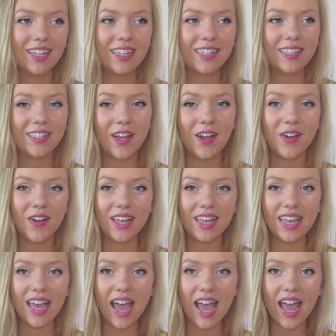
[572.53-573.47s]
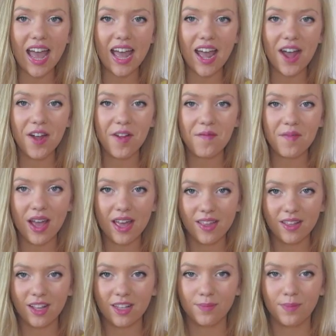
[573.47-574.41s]
So yeah, I
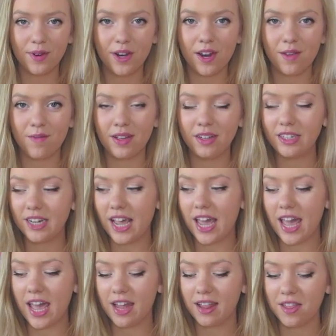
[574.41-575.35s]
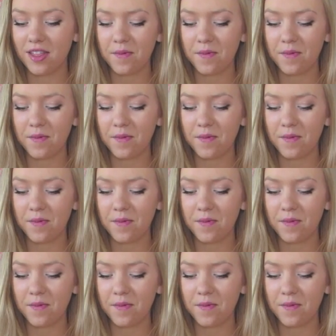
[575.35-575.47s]
think that's pretty much it.